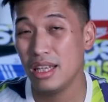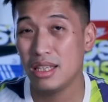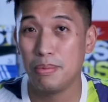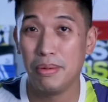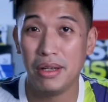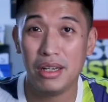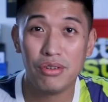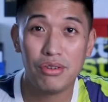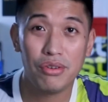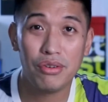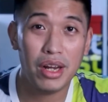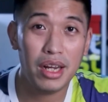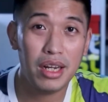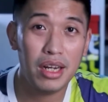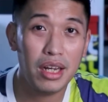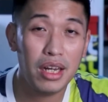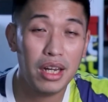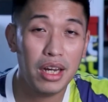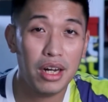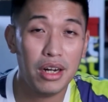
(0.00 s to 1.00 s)
it's been
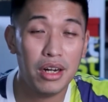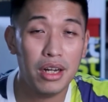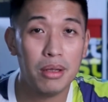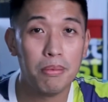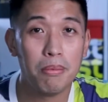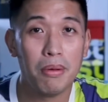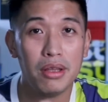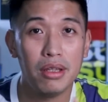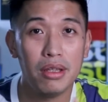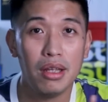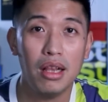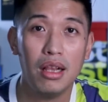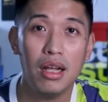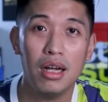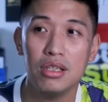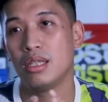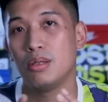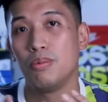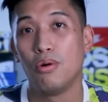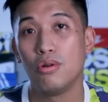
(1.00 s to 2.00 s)
raining here in Manila.
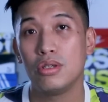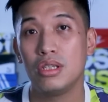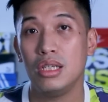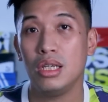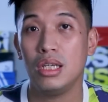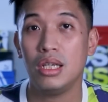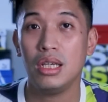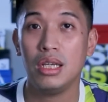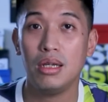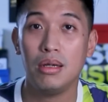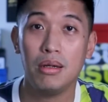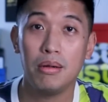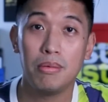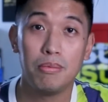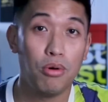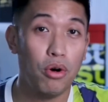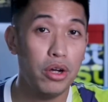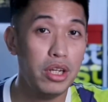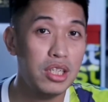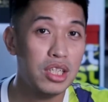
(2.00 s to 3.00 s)
It's mostly
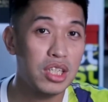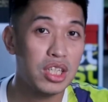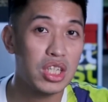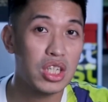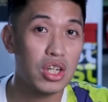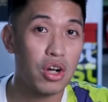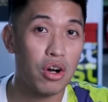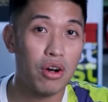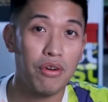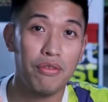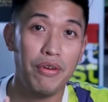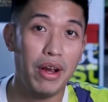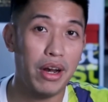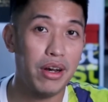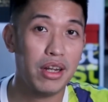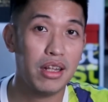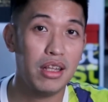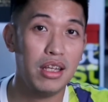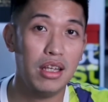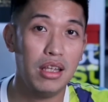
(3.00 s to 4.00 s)
moist or
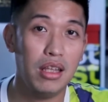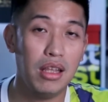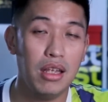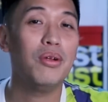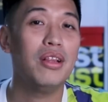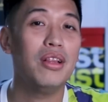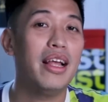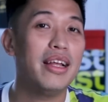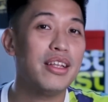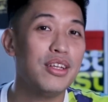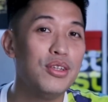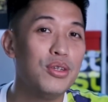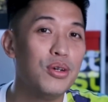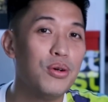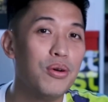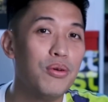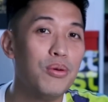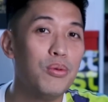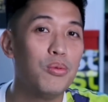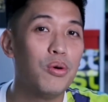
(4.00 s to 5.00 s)
very clean. I will let you
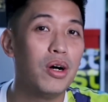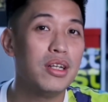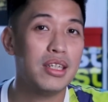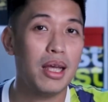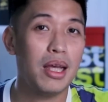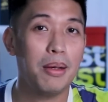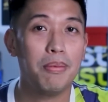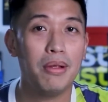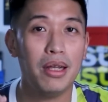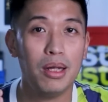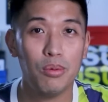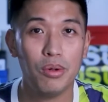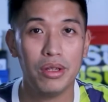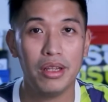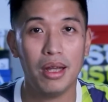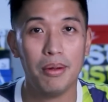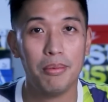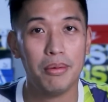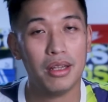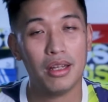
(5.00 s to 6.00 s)
know once I played with
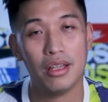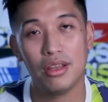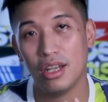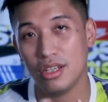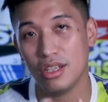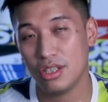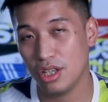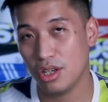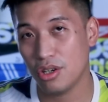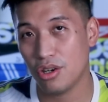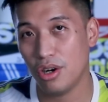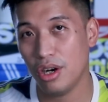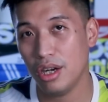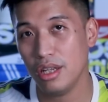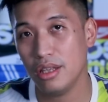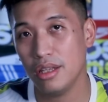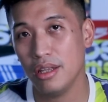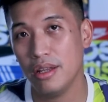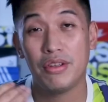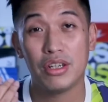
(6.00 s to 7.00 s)
them in a dusty
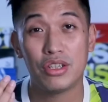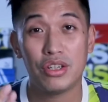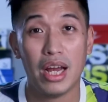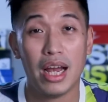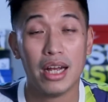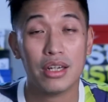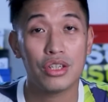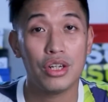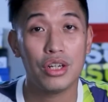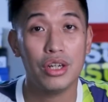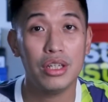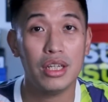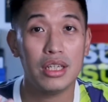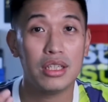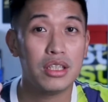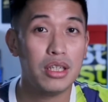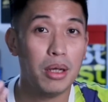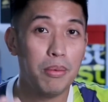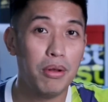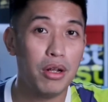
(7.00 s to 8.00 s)
court if the traction is
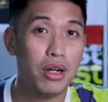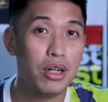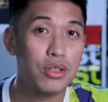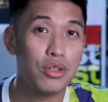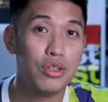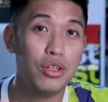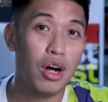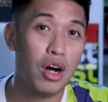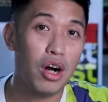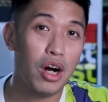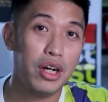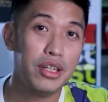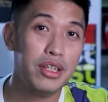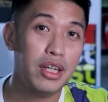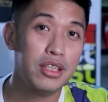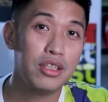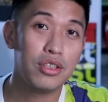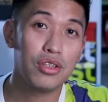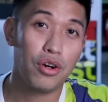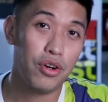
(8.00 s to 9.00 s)
similar to the
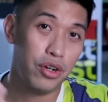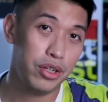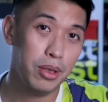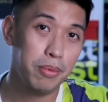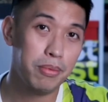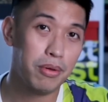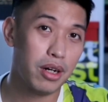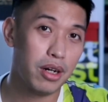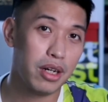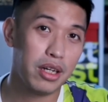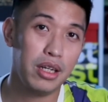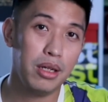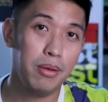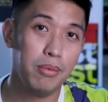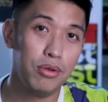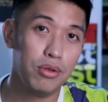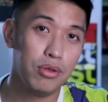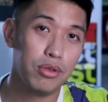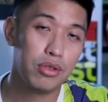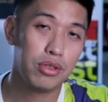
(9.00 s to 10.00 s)
Hardens or the Marquee
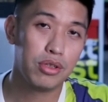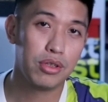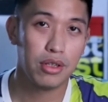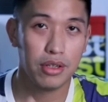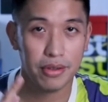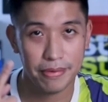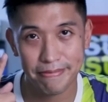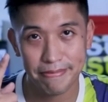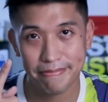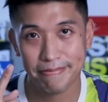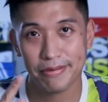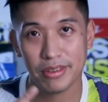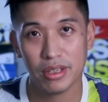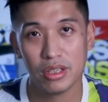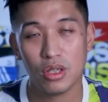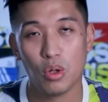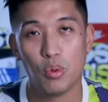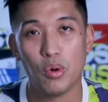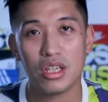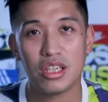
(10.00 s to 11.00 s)
Boost.
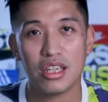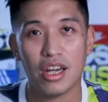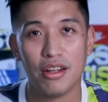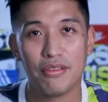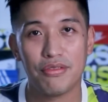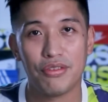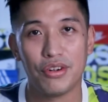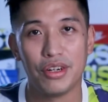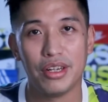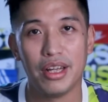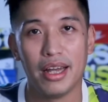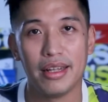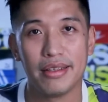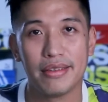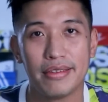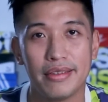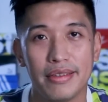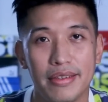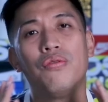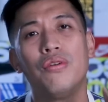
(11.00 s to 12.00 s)
So watch out for that.
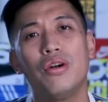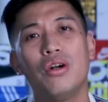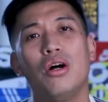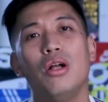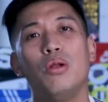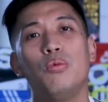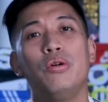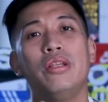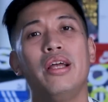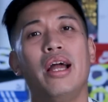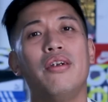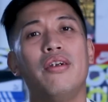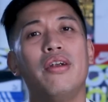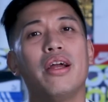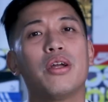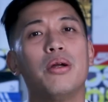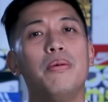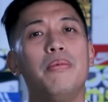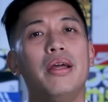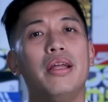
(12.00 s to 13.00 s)
Overall, would I
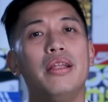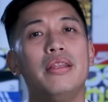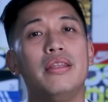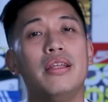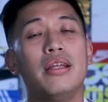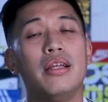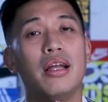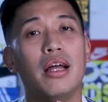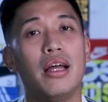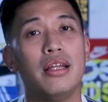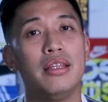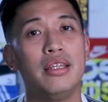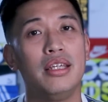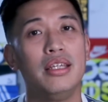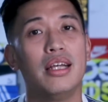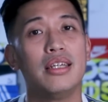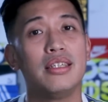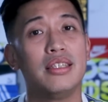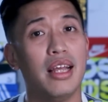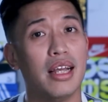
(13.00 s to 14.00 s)
recommend the
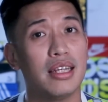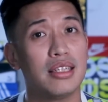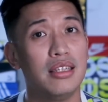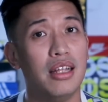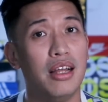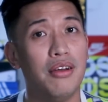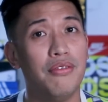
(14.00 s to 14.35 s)
Adidas Next